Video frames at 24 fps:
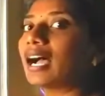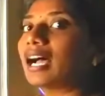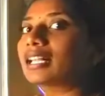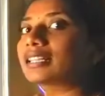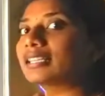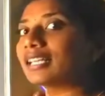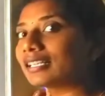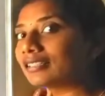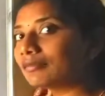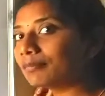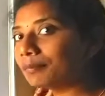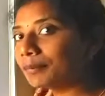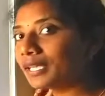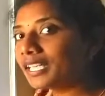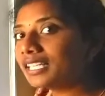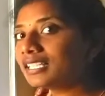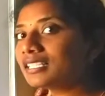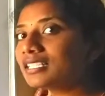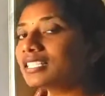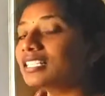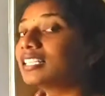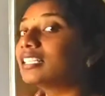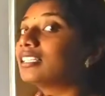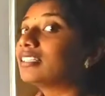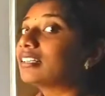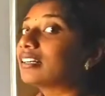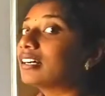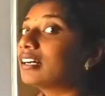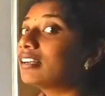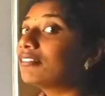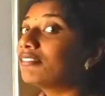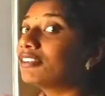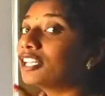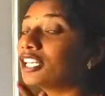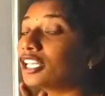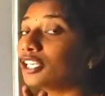that means
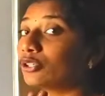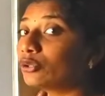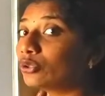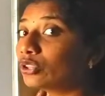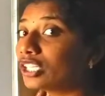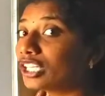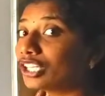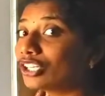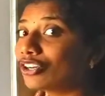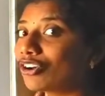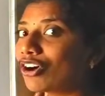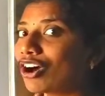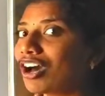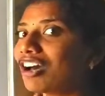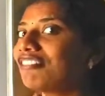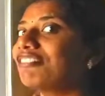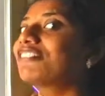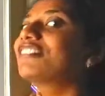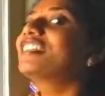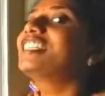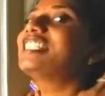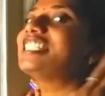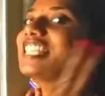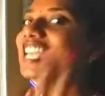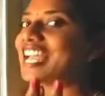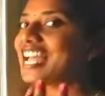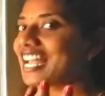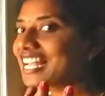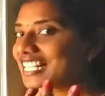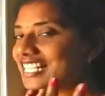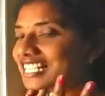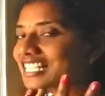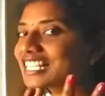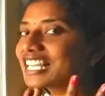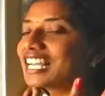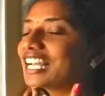here we need to think of,
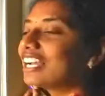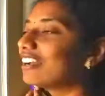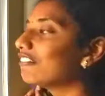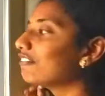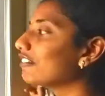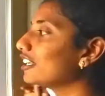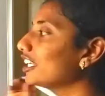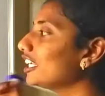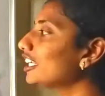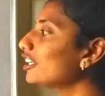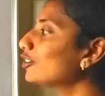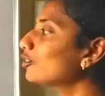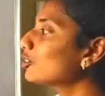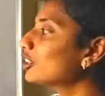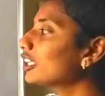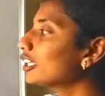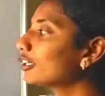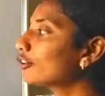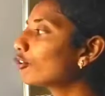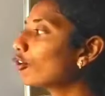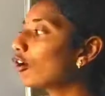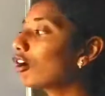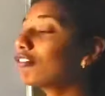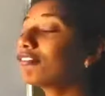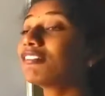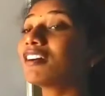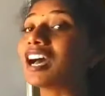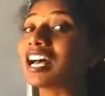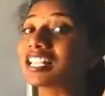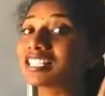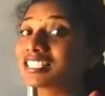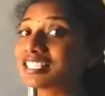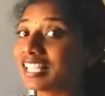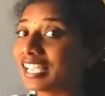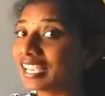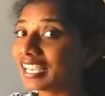yes, we need to think of a
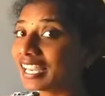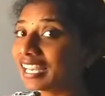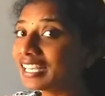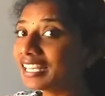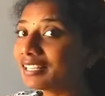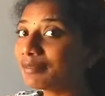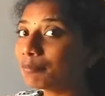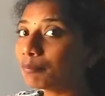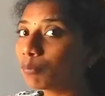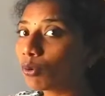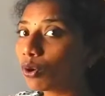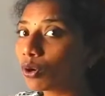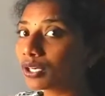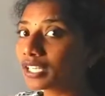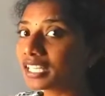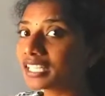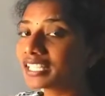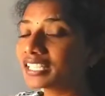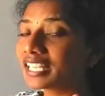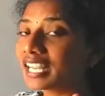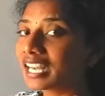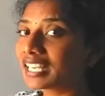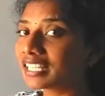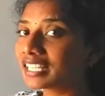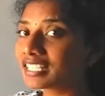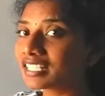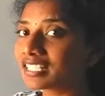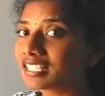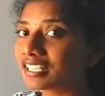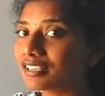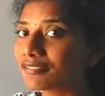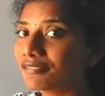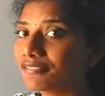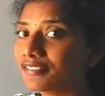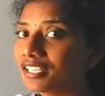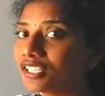second important
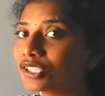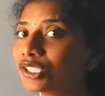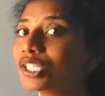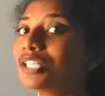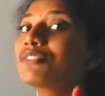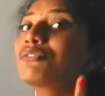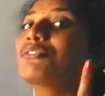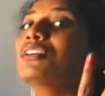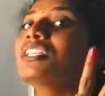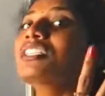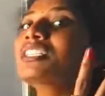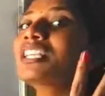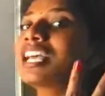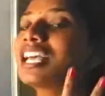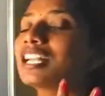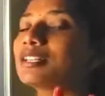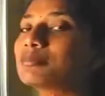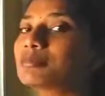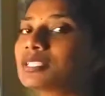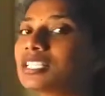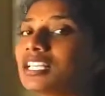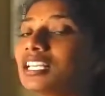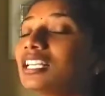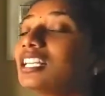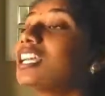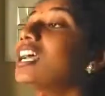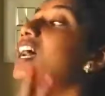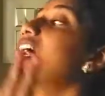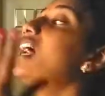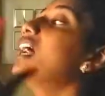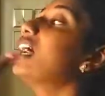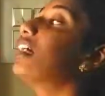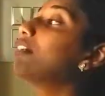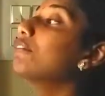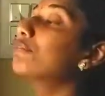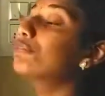characteristic feature which helps in
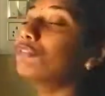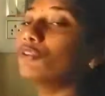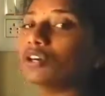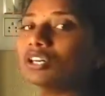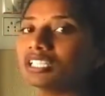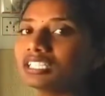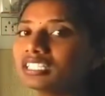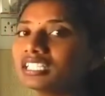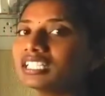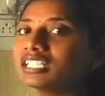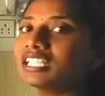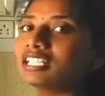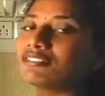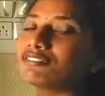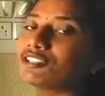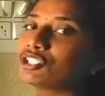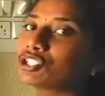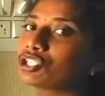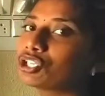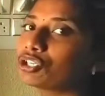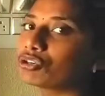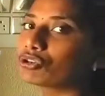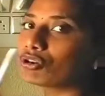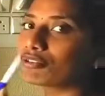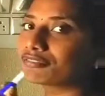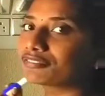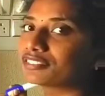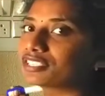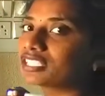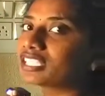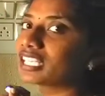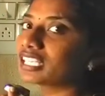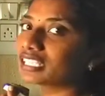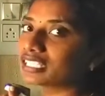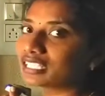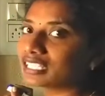further division of the
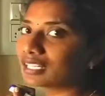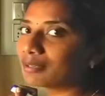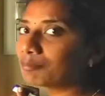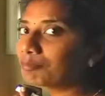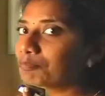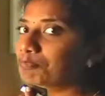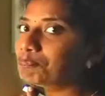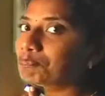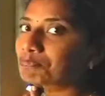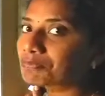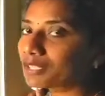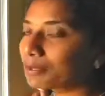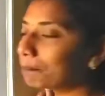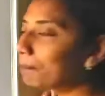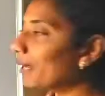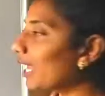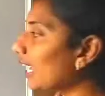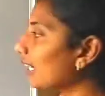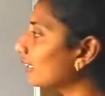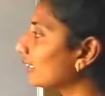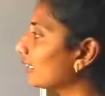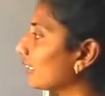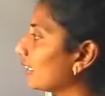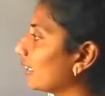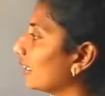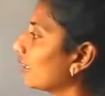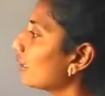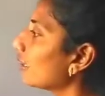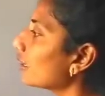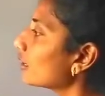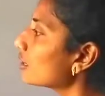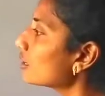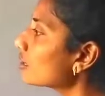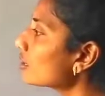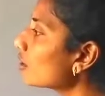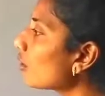kingdom Plantae.
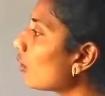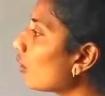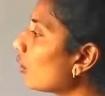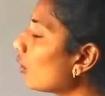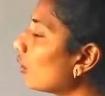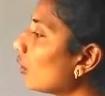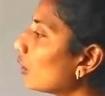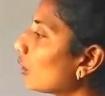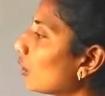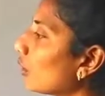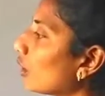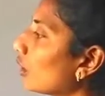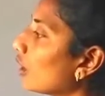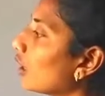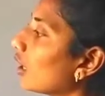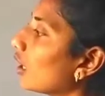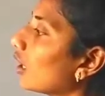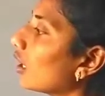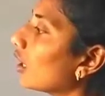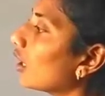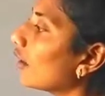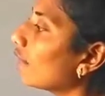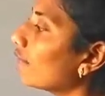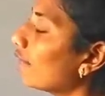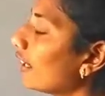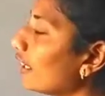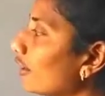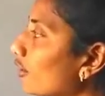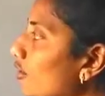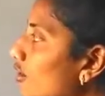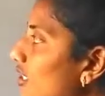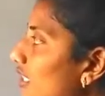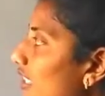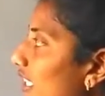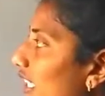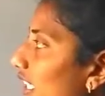So when
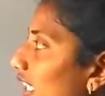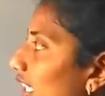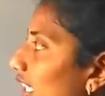you see